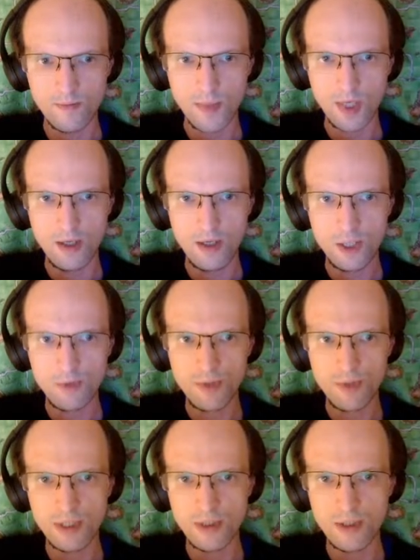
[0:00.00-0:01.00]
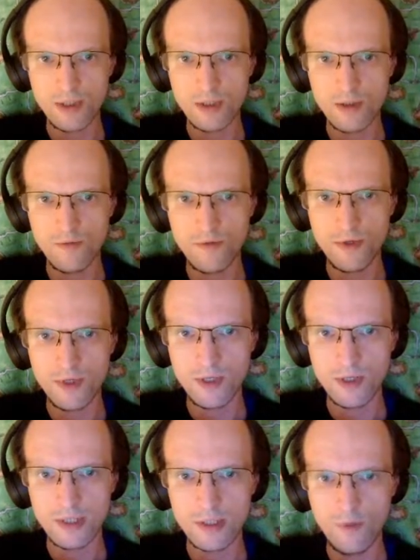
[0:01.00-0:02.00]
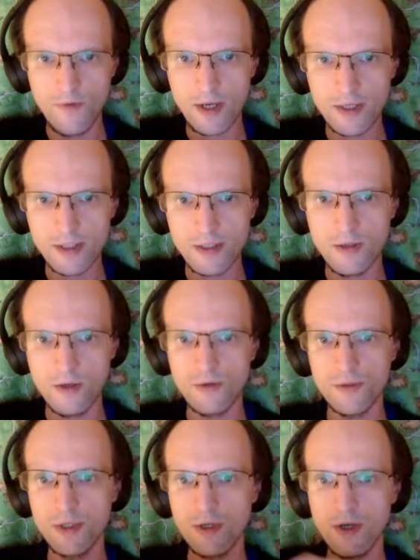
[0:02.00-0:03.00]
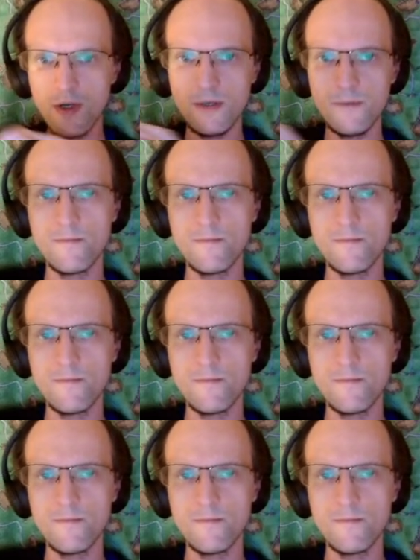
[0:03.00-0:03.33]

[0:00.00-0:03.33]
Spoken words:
Interesting. So the Slovaks still holding on.